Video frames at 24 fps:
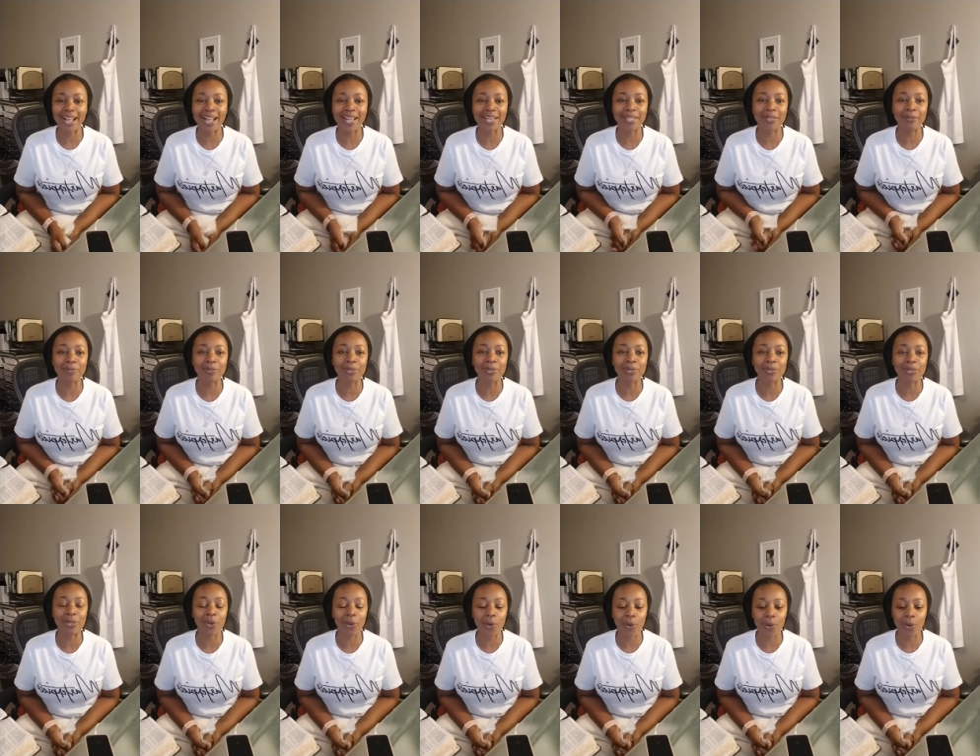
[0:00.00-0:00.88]
I am
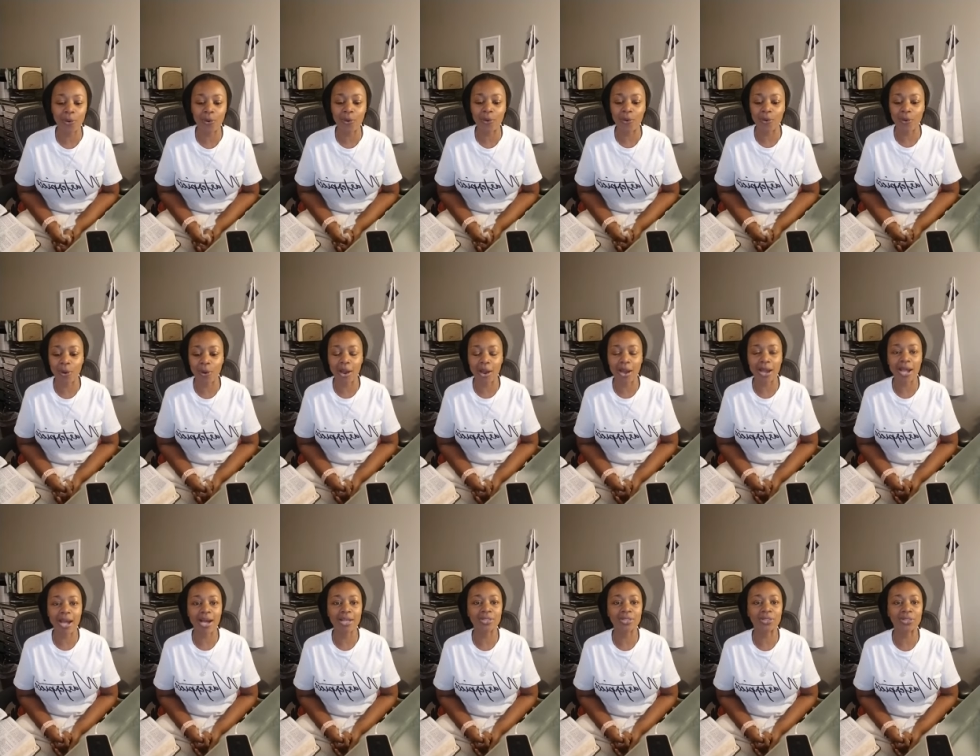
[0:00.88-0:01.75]
so
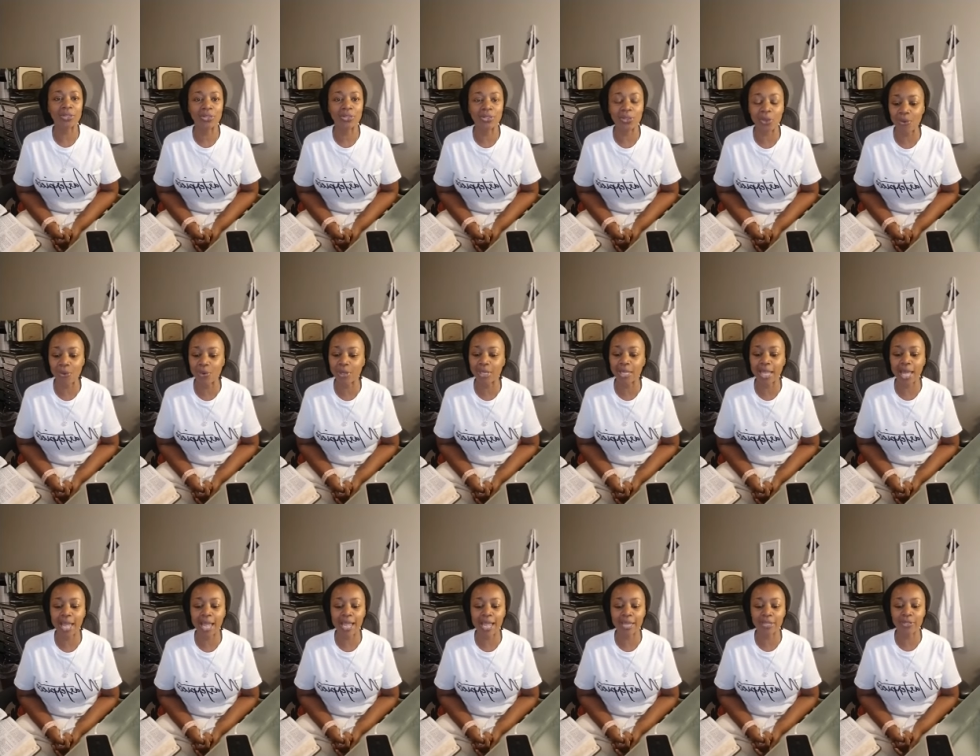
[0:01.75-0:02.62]

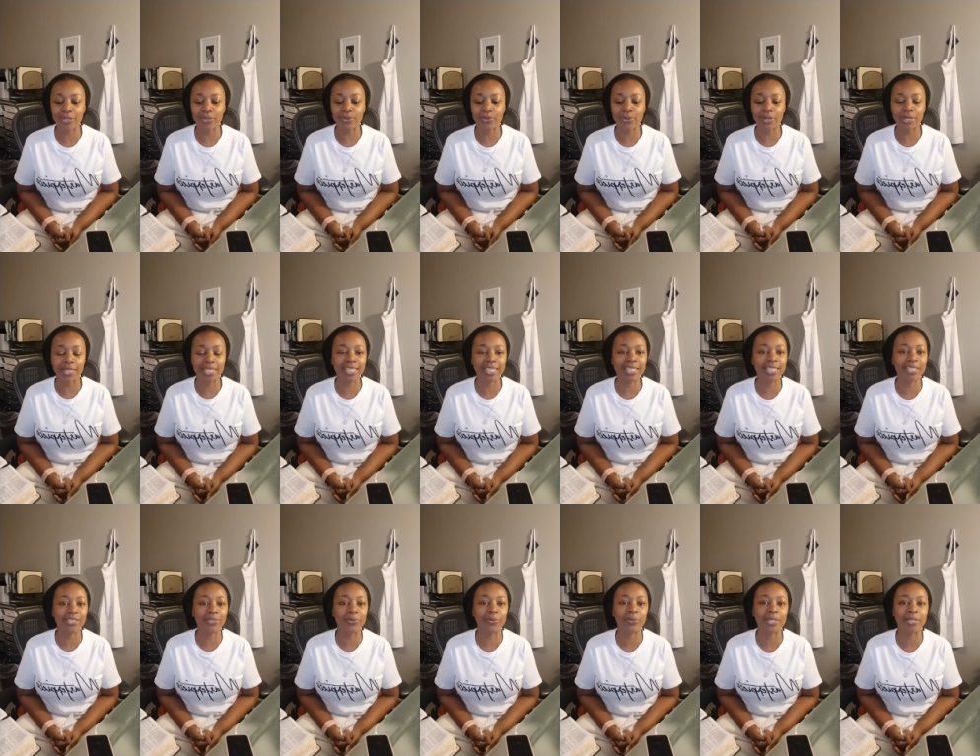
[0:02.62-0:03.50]
glad you are
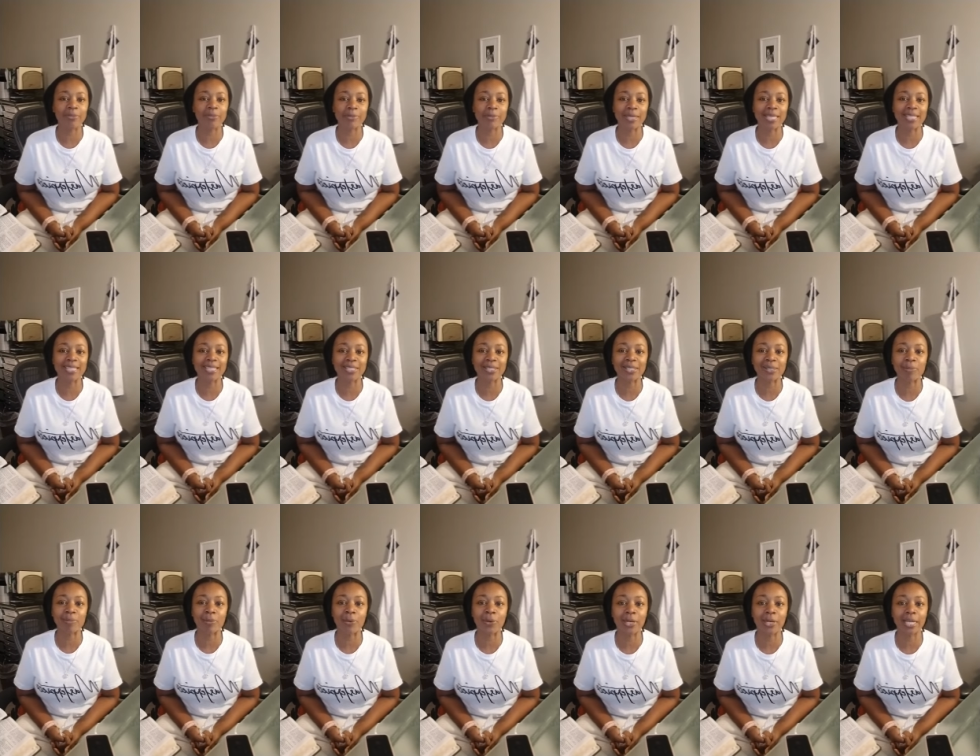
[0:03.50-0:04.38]
here with me
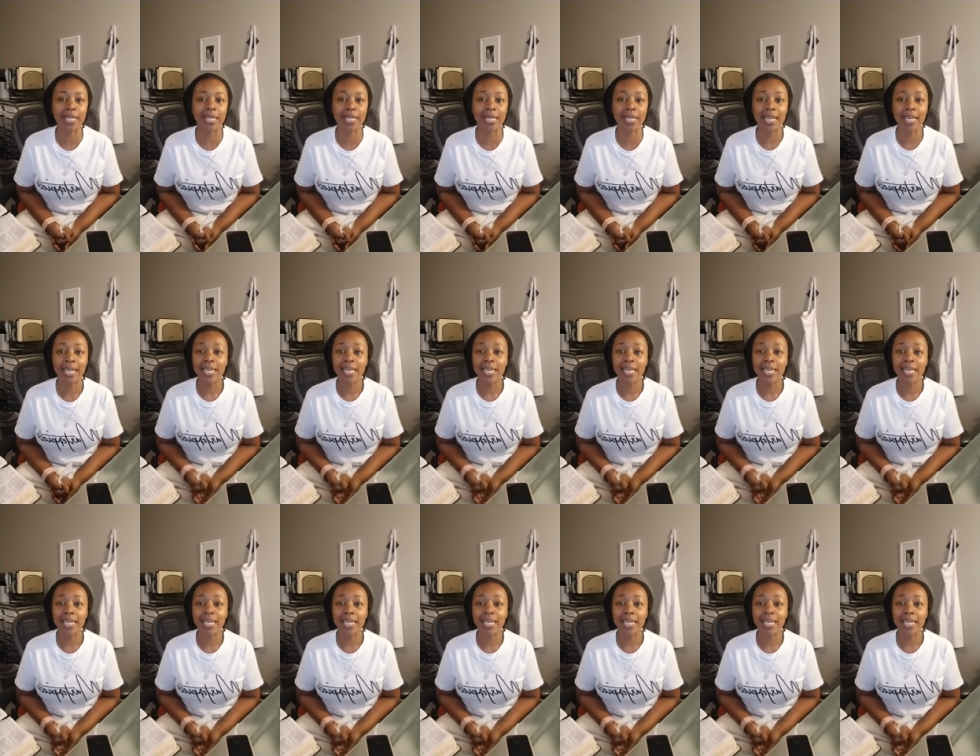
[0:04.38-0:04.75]
this morning.